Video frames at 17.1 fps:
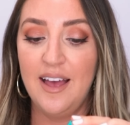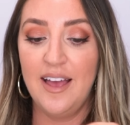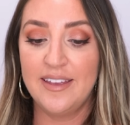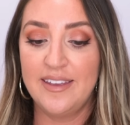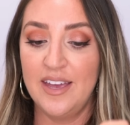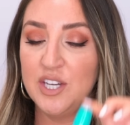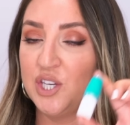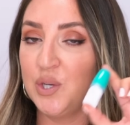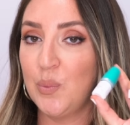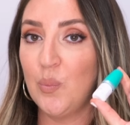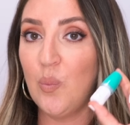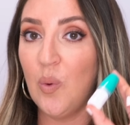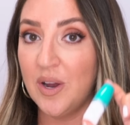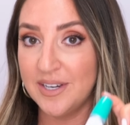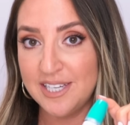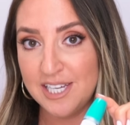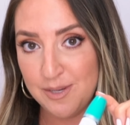Again, you
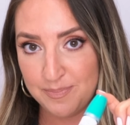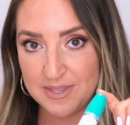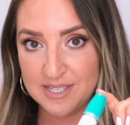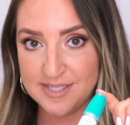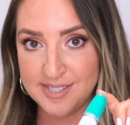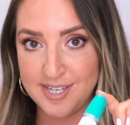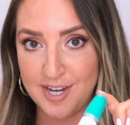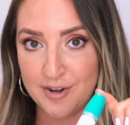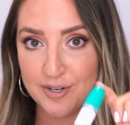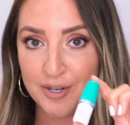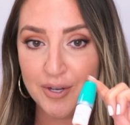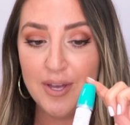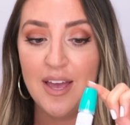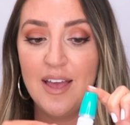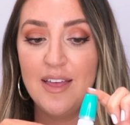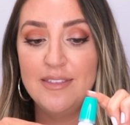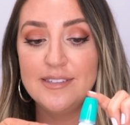want to keep this sterile.
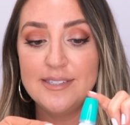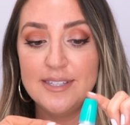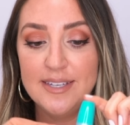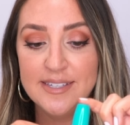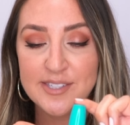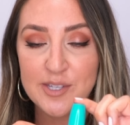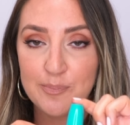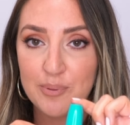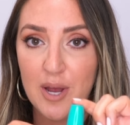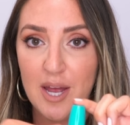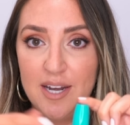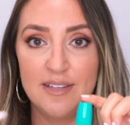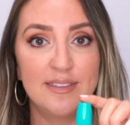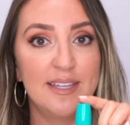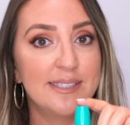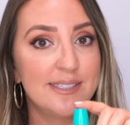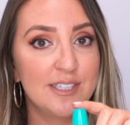This is a
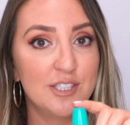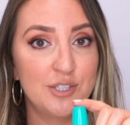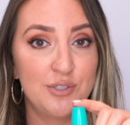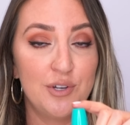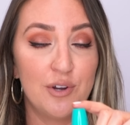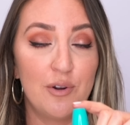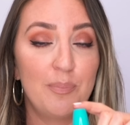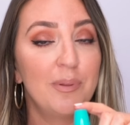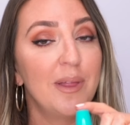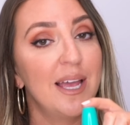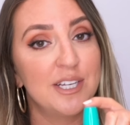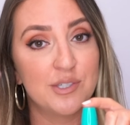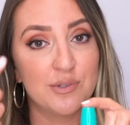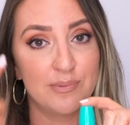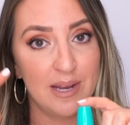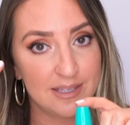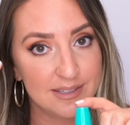product you're applying
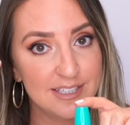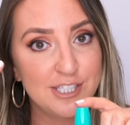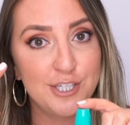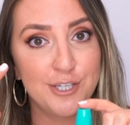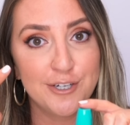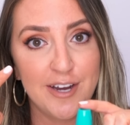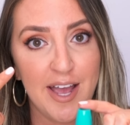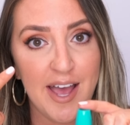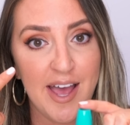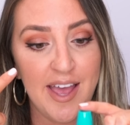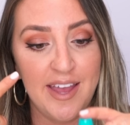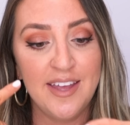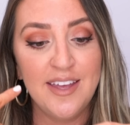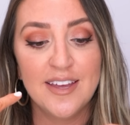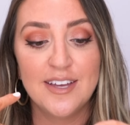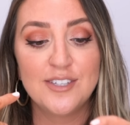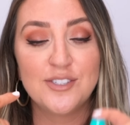directly to your
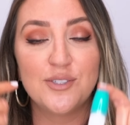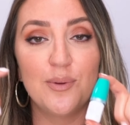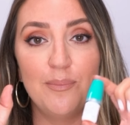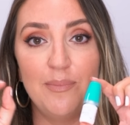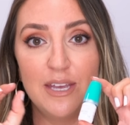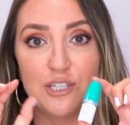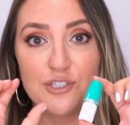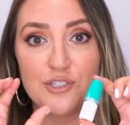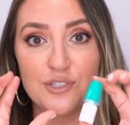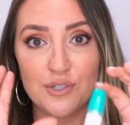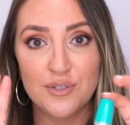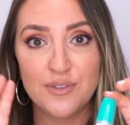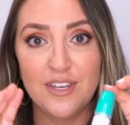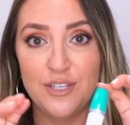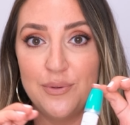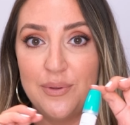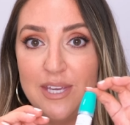eye, so make sure
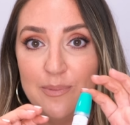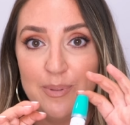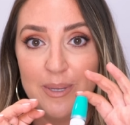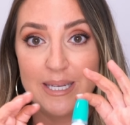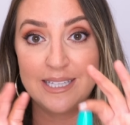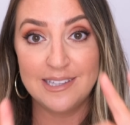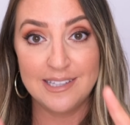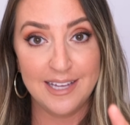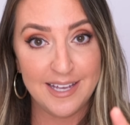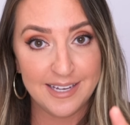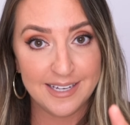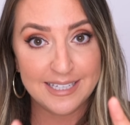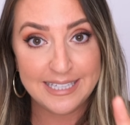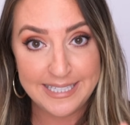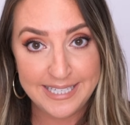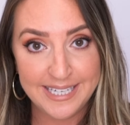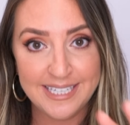that you keep it
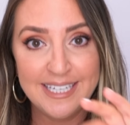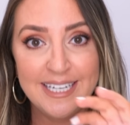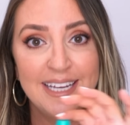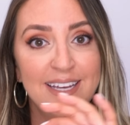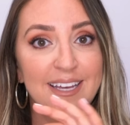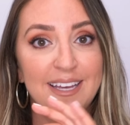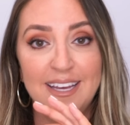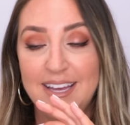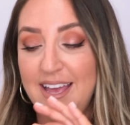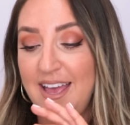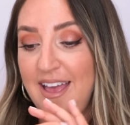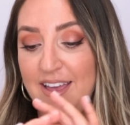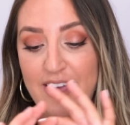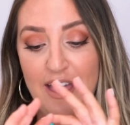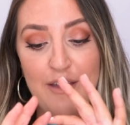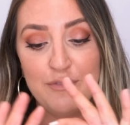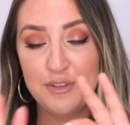clean.
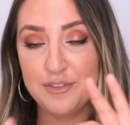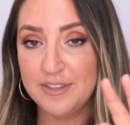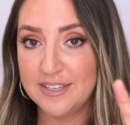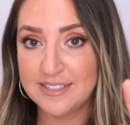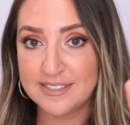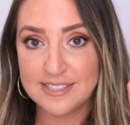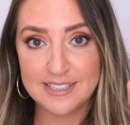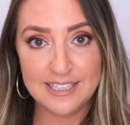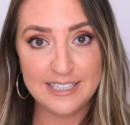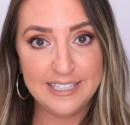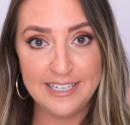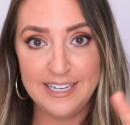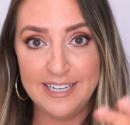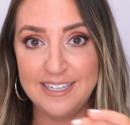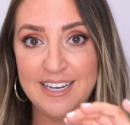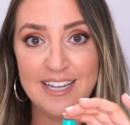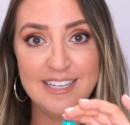Everything's
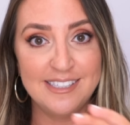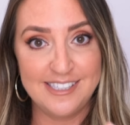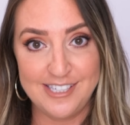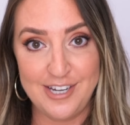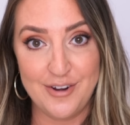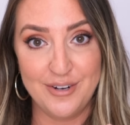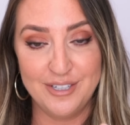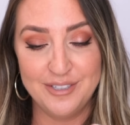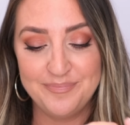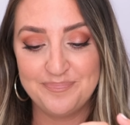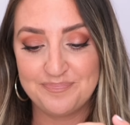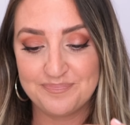clean and sterile.